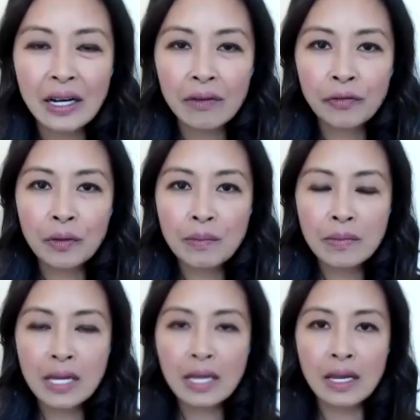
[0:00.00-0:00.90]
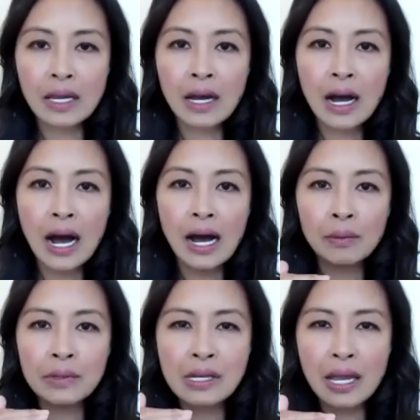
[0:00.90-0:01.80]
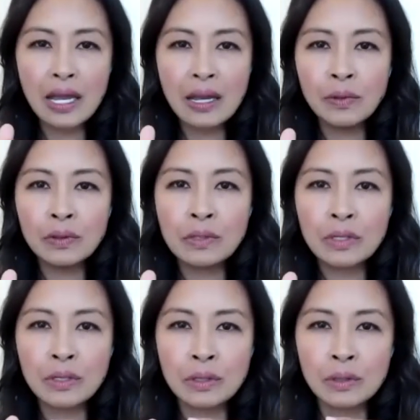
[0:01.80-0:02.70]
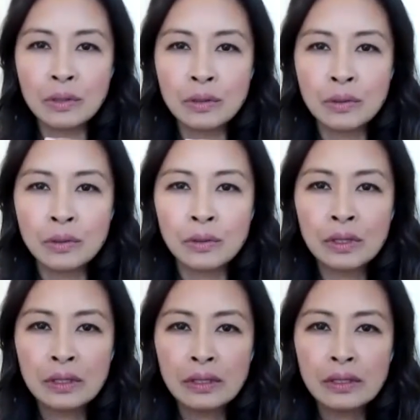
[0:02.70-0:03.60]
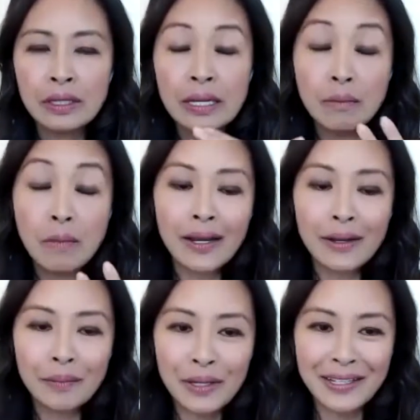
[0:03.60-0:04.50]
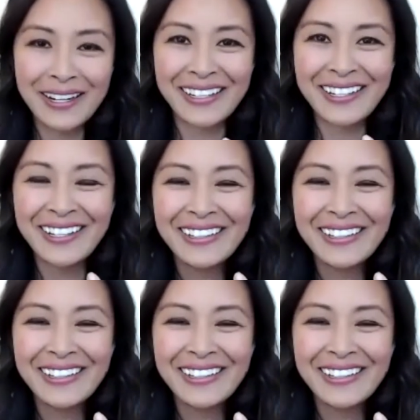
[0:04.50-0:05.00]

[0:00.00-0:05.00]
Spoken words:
For me, I was able to, in my opinion,